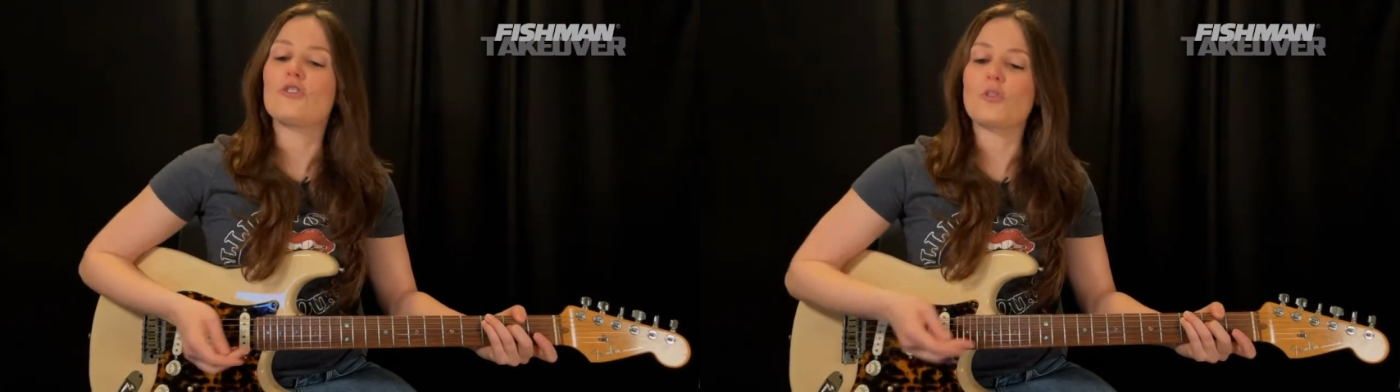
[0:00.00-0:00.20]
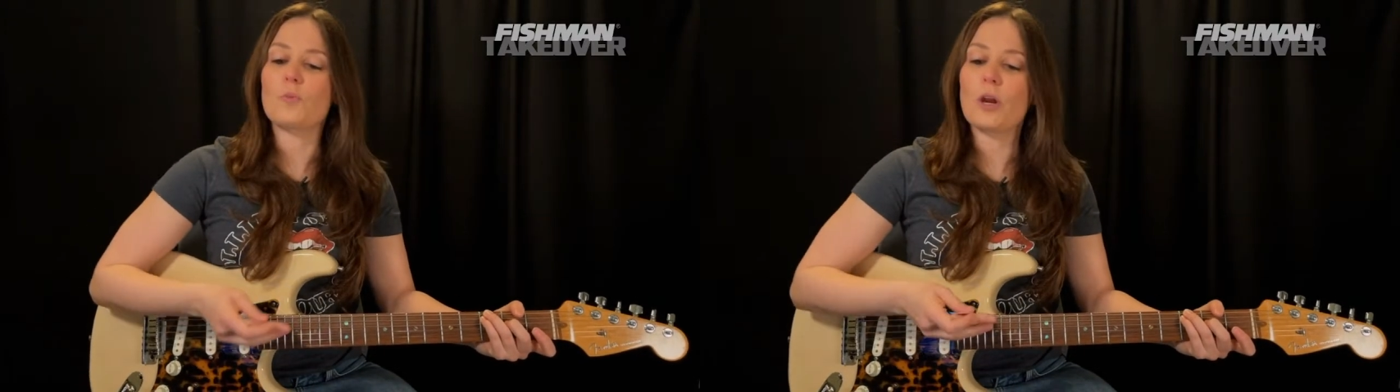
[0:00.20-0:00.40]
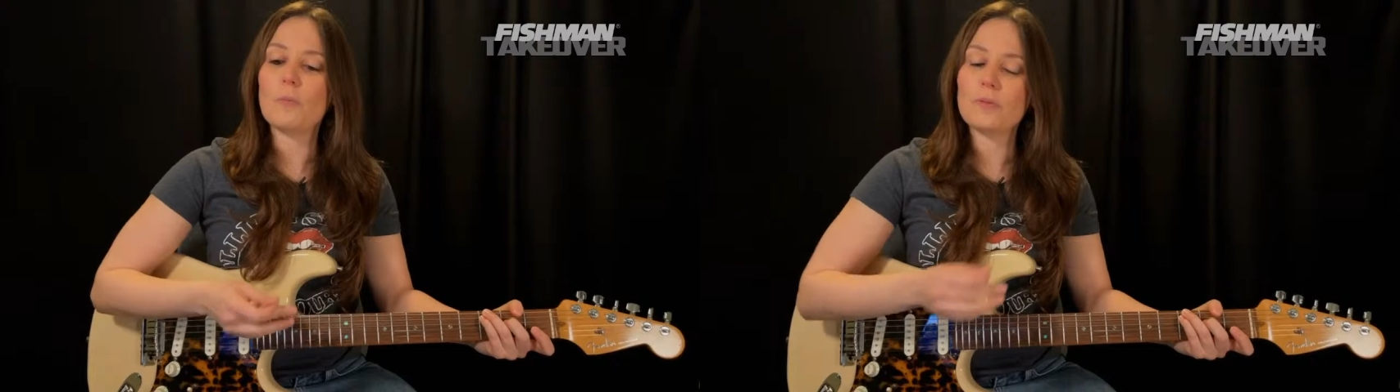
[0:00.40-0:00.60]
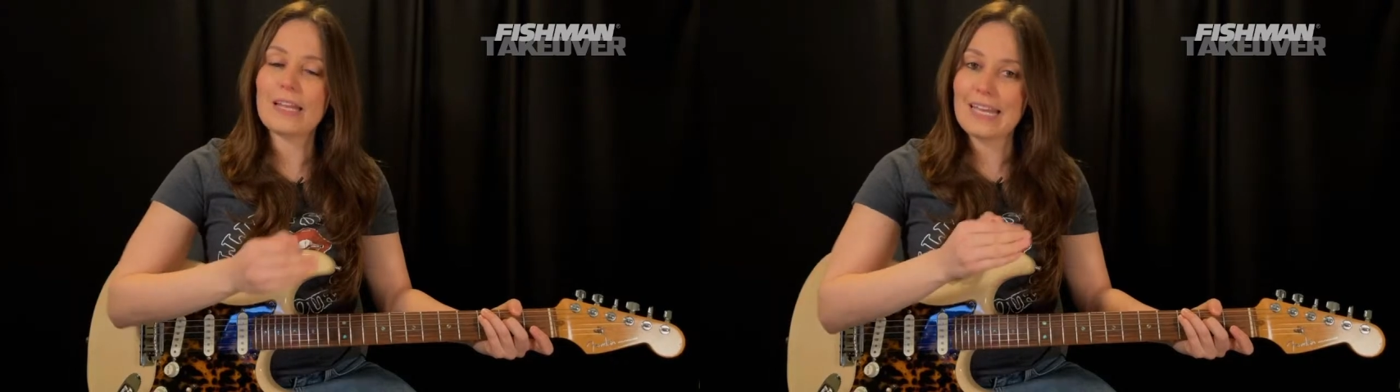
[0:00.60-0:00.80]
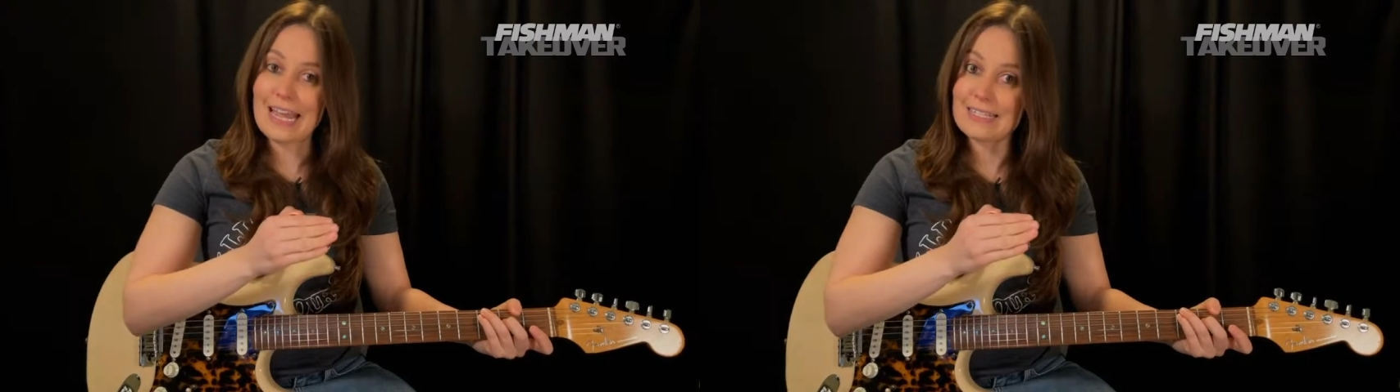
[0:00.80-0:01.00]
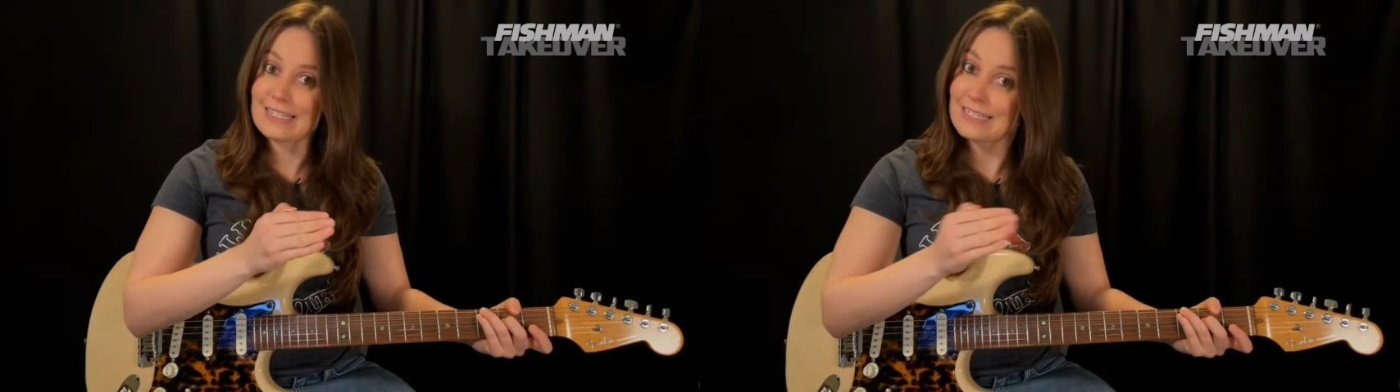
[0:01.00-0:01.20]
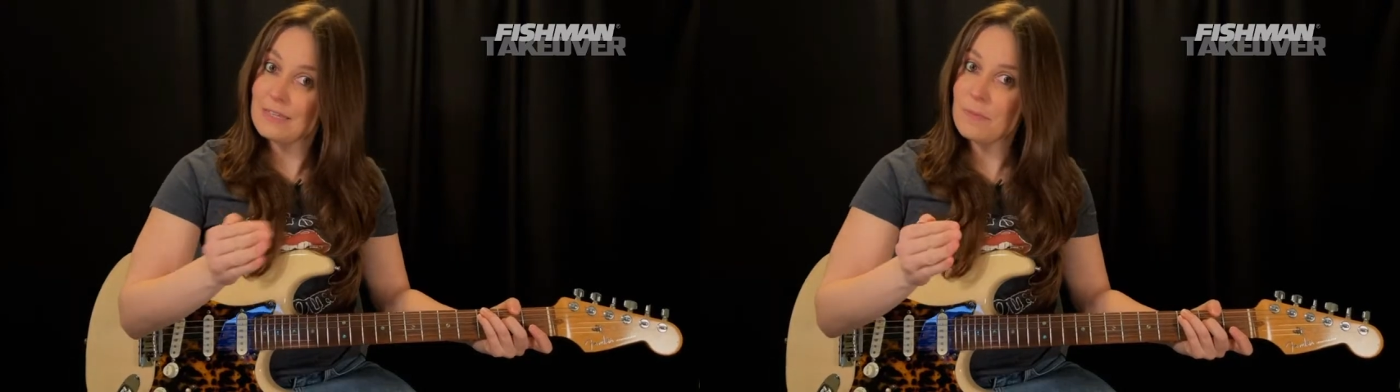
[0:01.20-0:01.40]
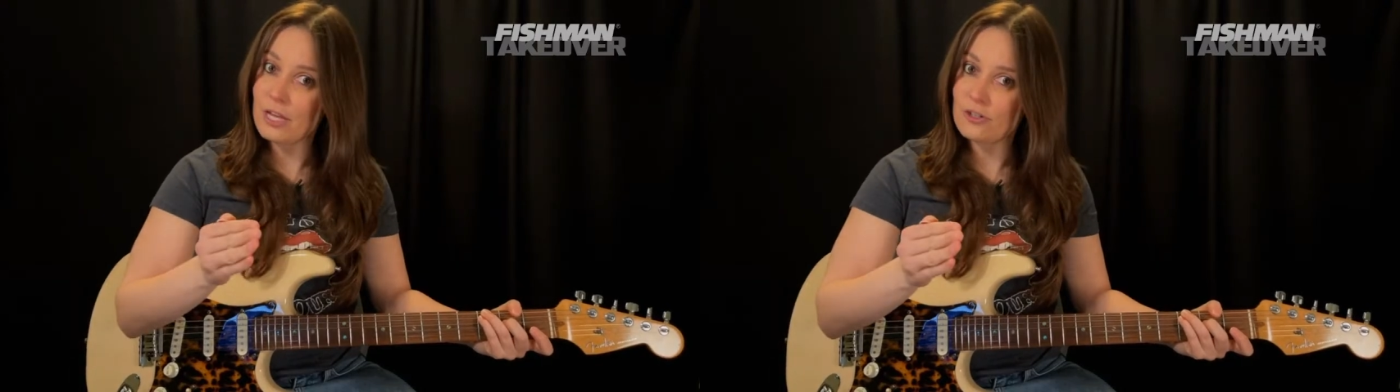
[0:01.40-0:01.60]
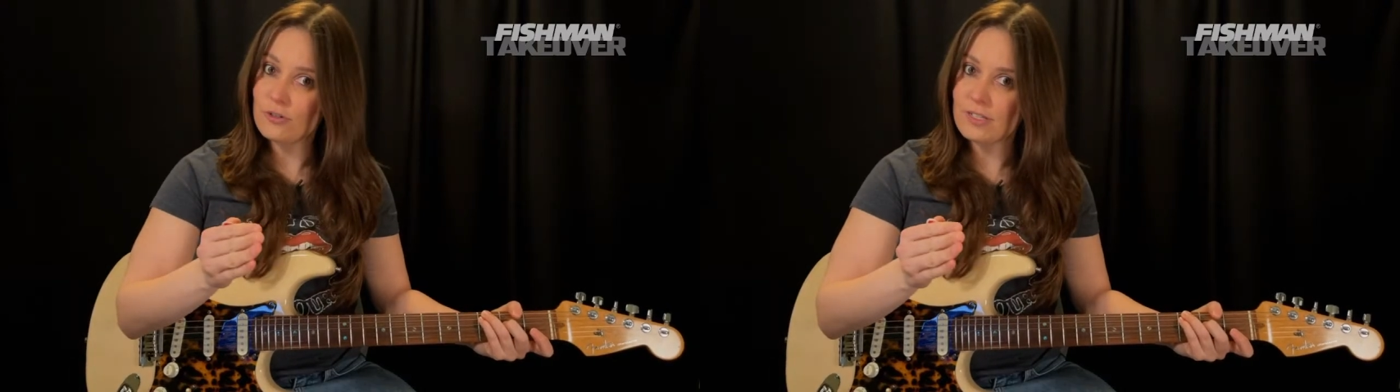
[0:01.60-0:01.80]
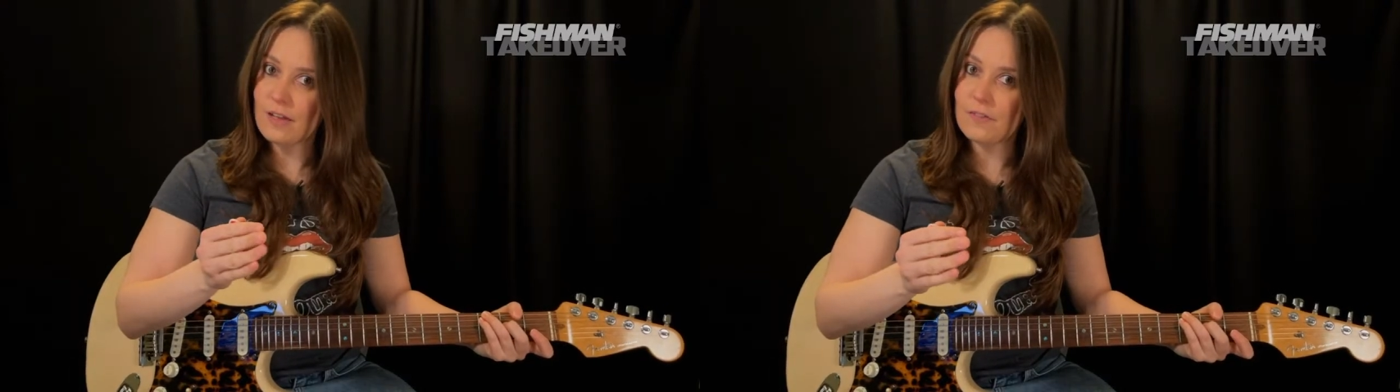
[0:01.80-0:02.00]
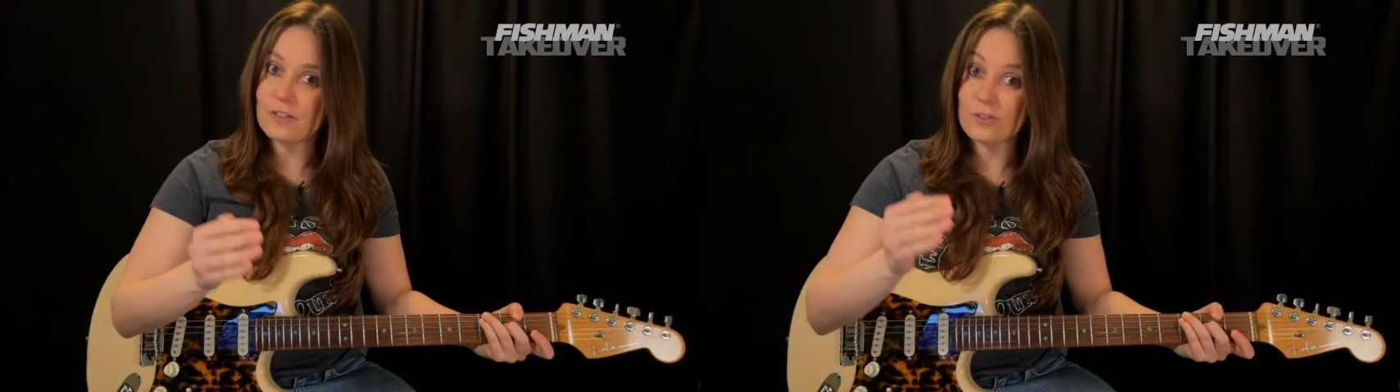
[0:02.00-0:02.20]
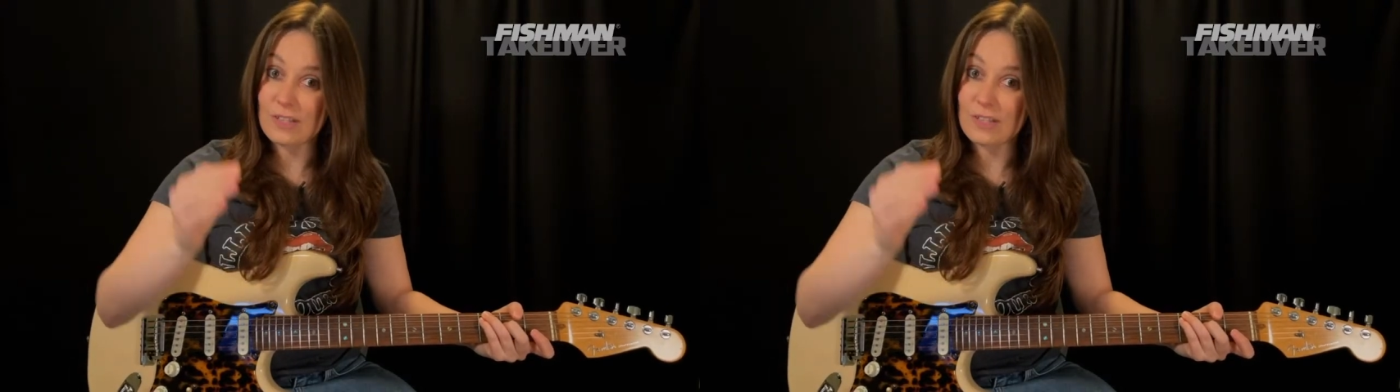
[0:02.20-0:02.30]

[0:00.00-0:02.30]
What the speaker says: So we are playing a C major 7,